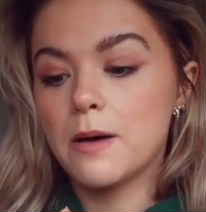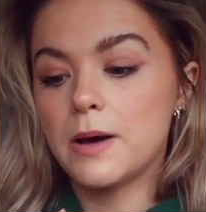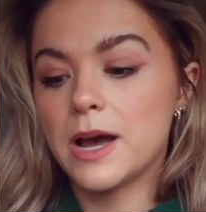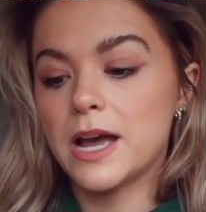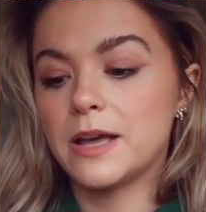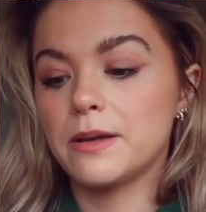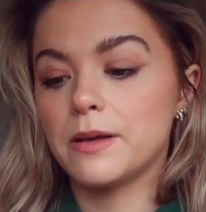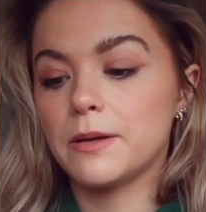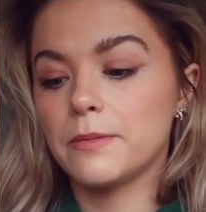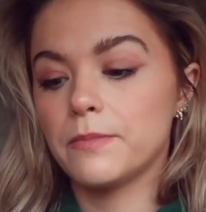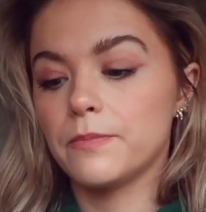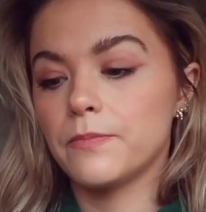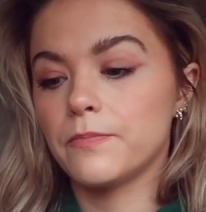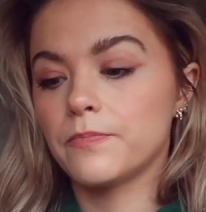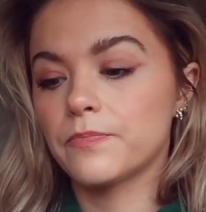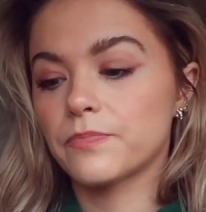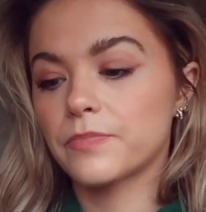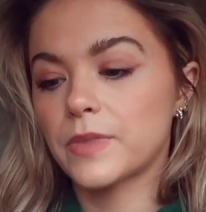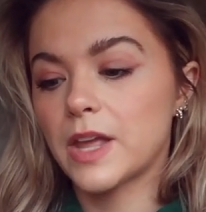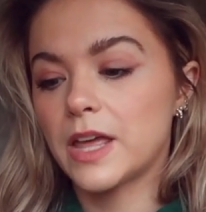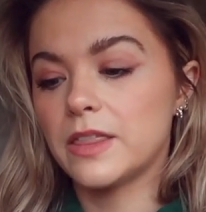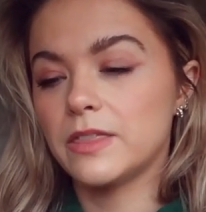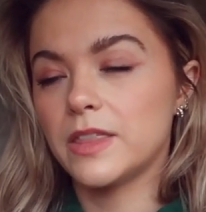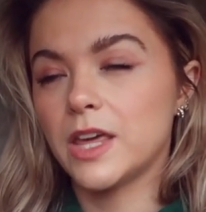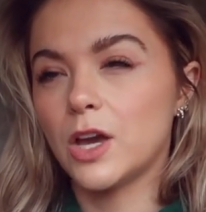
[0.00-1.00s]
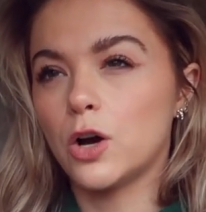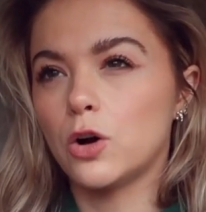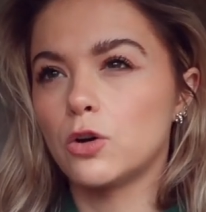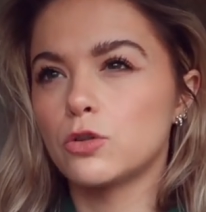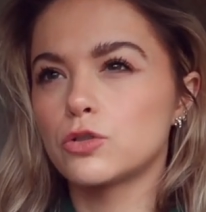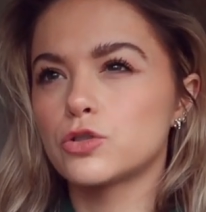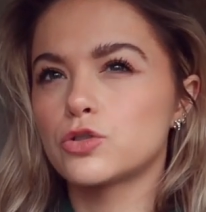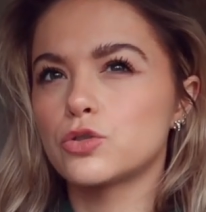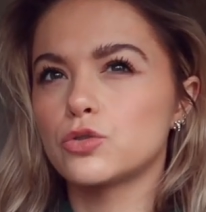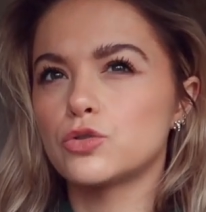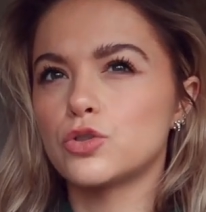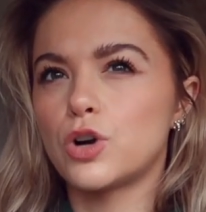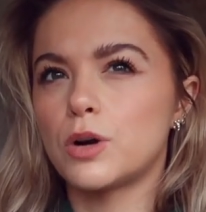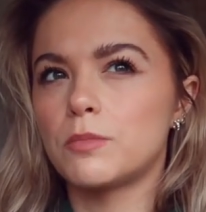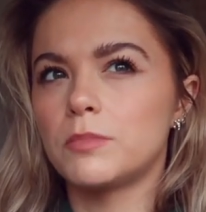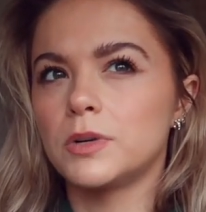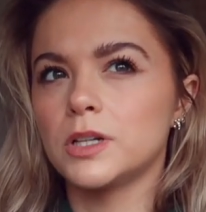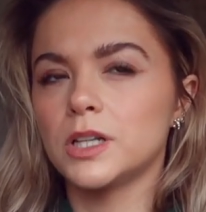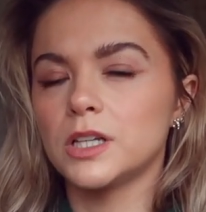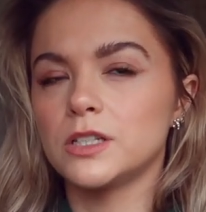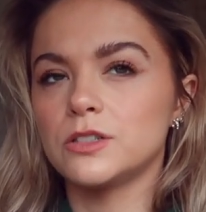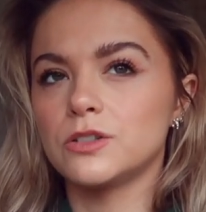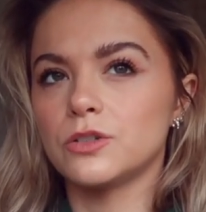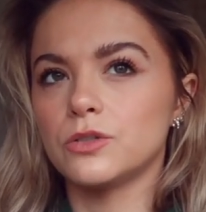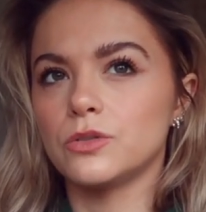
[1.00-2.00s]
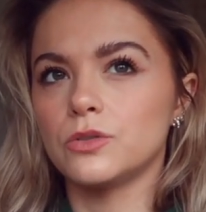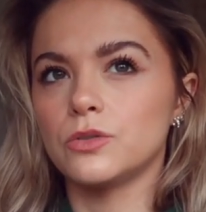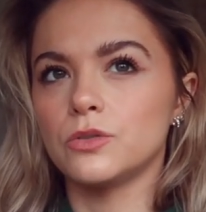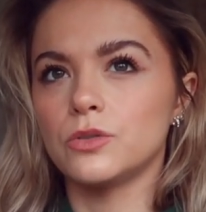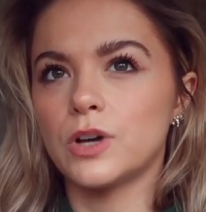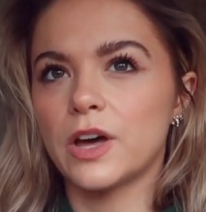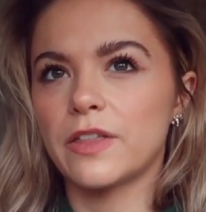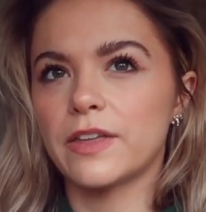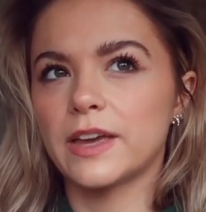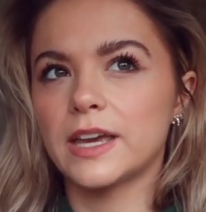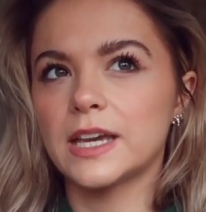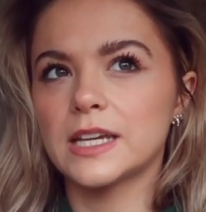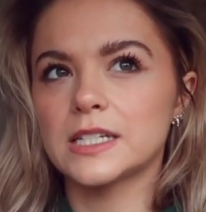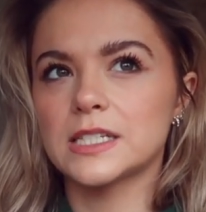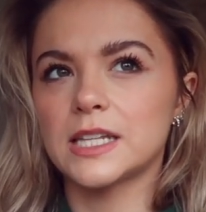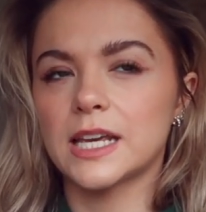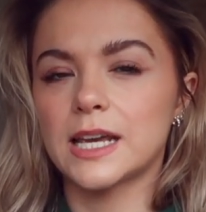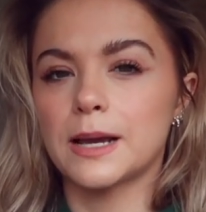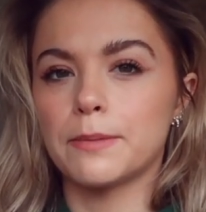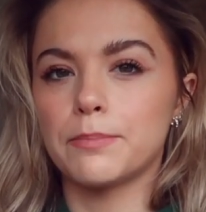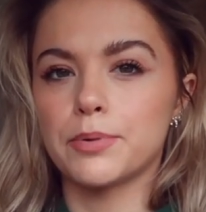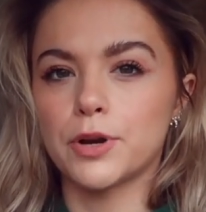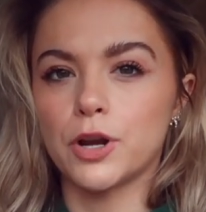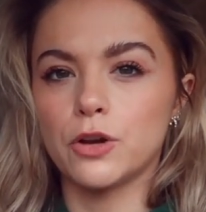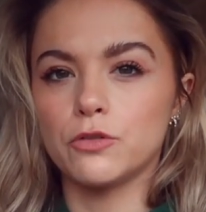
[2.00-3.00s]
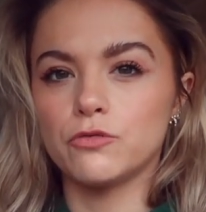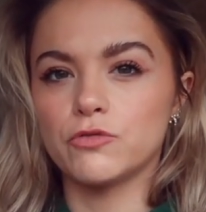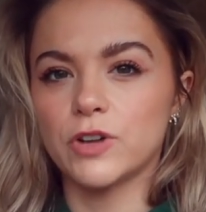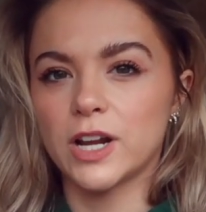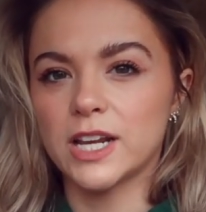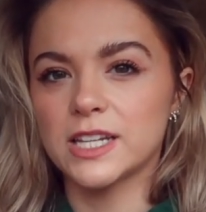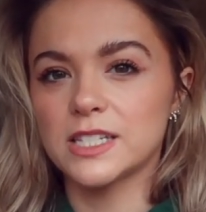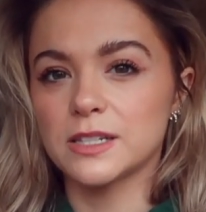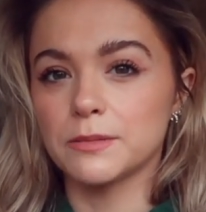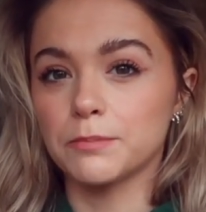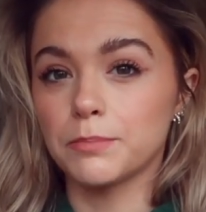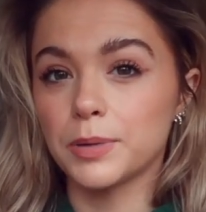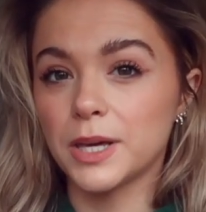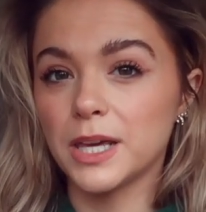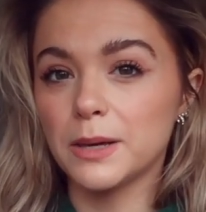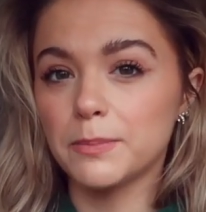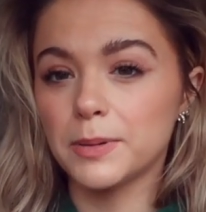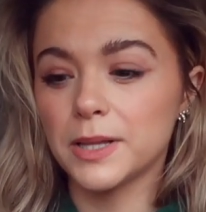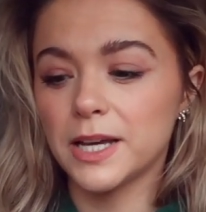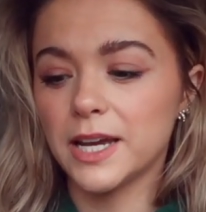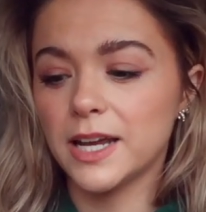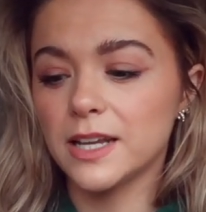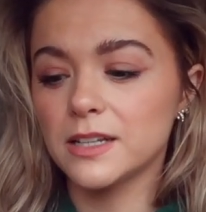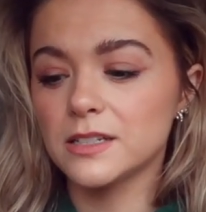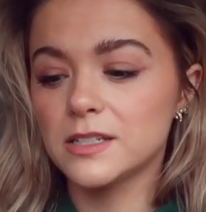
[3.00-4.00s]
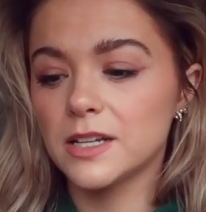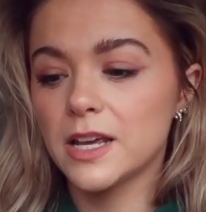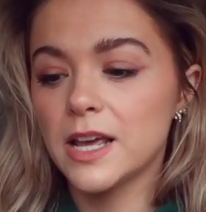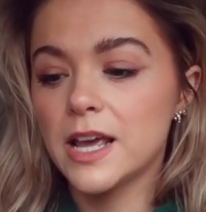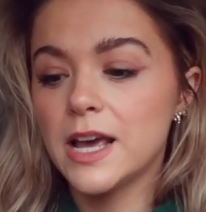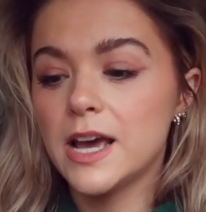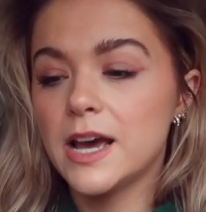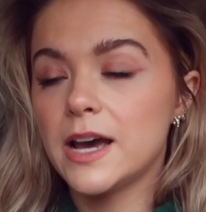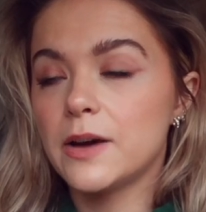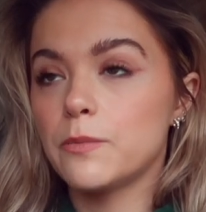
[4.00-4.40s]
And they also normally do, I think it's like a brown rice and pea blend,